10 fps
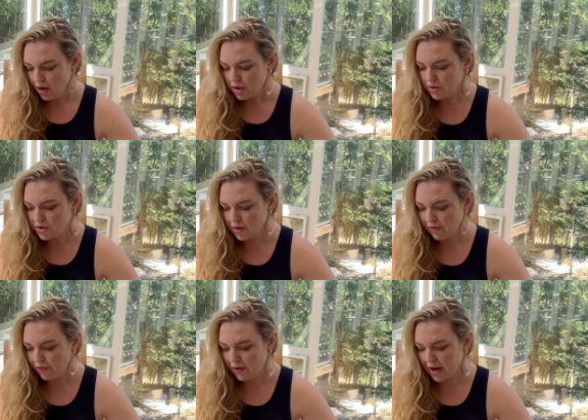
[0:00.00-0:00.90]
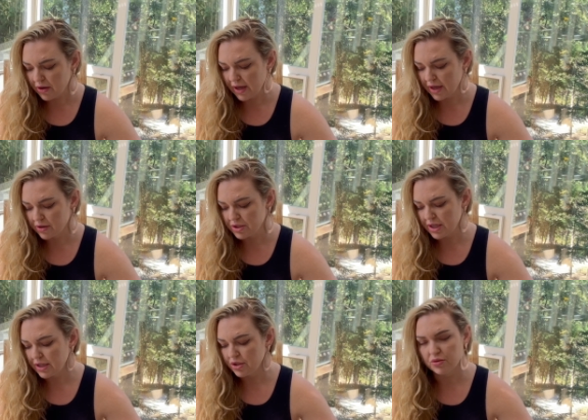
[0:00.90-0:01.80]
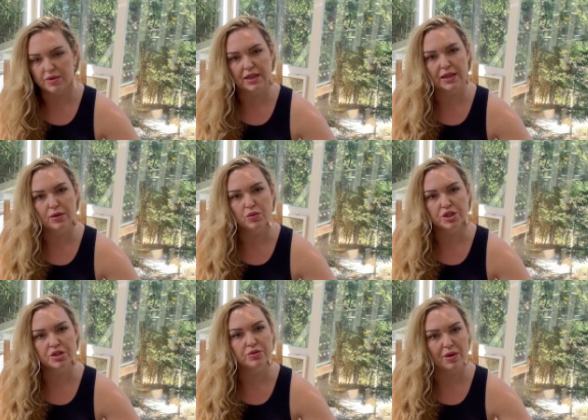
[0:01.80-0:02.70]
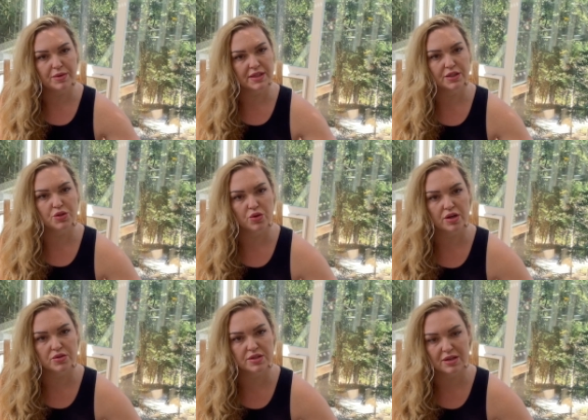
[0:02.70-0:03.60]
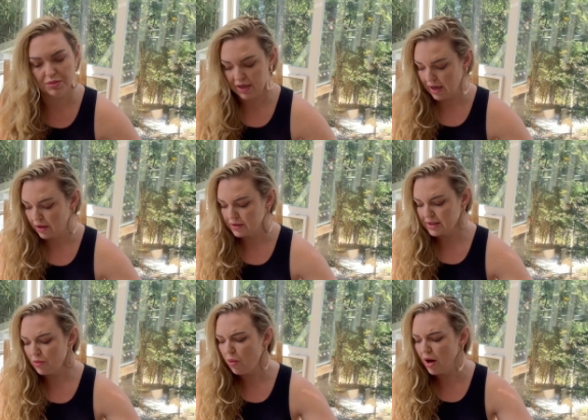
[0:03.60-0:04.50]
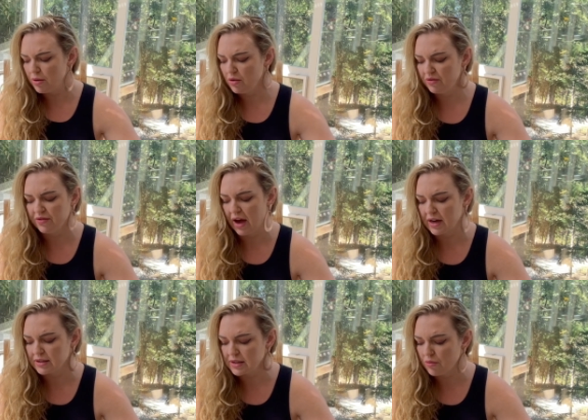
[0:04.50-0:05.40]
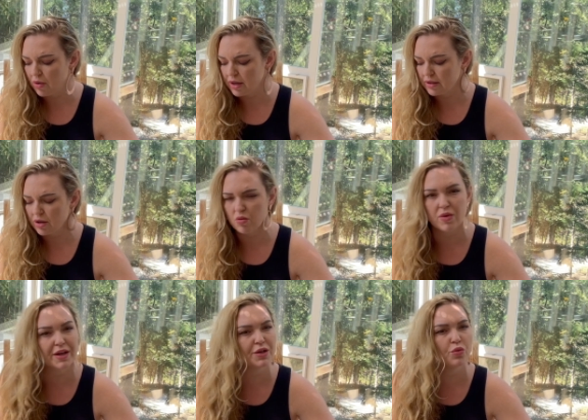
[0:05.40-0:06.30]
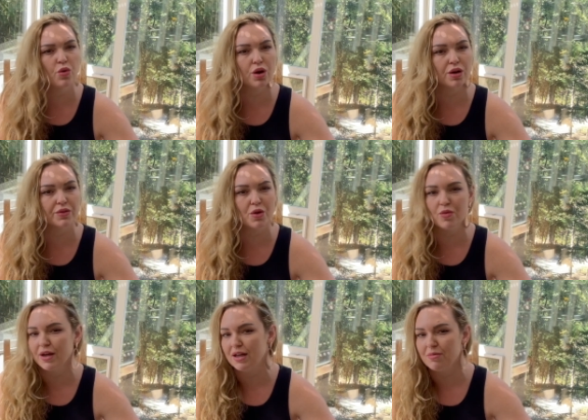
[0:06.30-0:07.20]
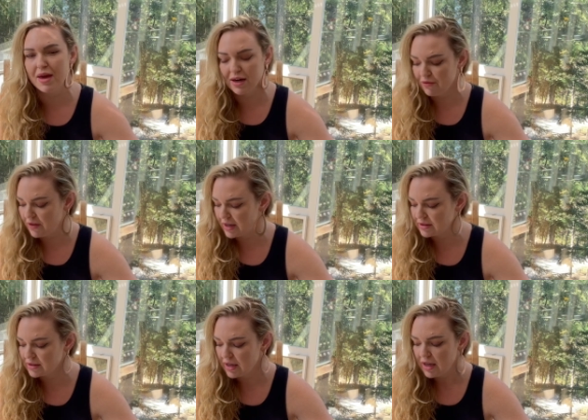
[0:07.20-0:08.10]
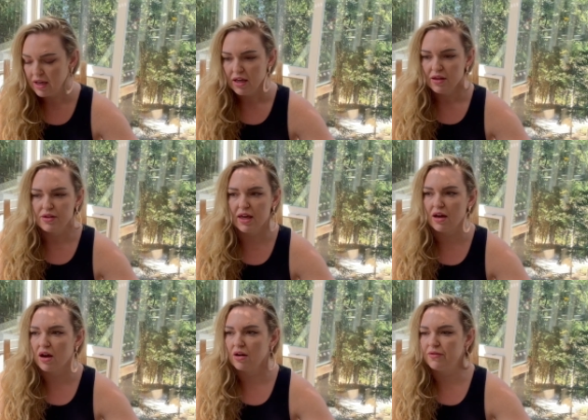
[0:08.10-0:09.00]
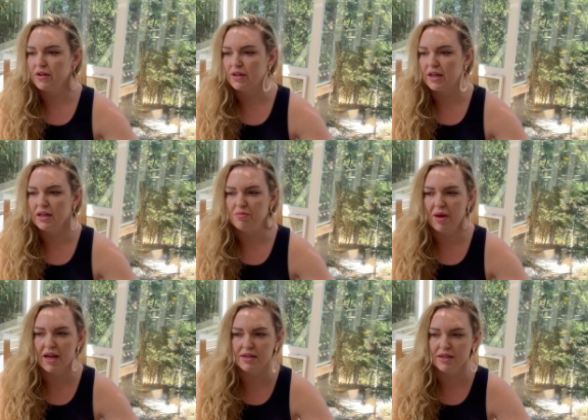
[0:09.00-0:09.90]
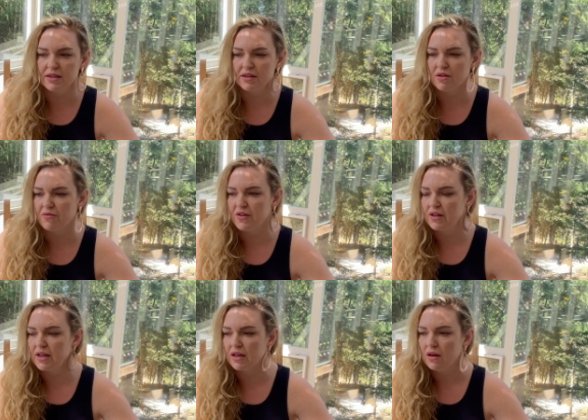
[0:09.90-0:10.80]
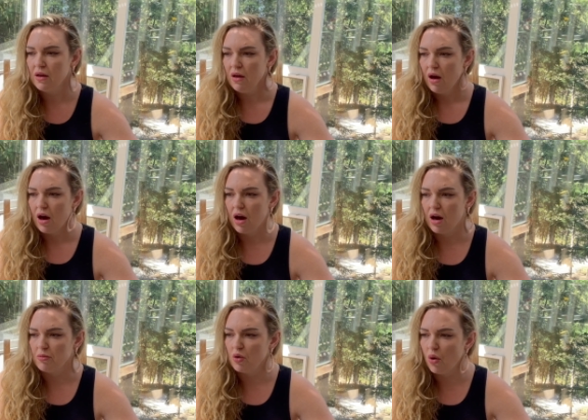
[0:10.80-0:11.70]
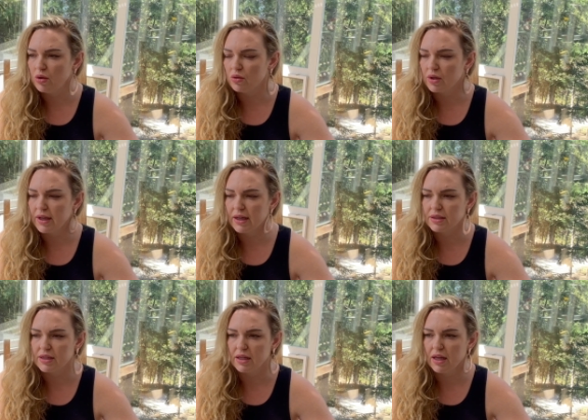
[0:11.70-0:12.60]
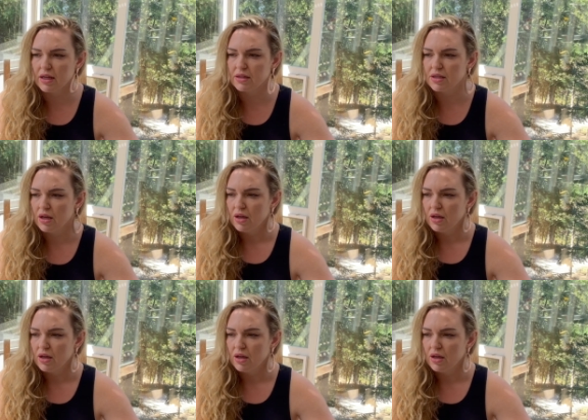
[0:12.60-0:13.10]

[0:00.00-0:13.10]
You do have a fiery energy in your reading, which could represent yours or somebody else. They want to move fast. They want, they're ready to work. They're ready to manifest. They are feeling independent, and they're feeling um, goal-oriented and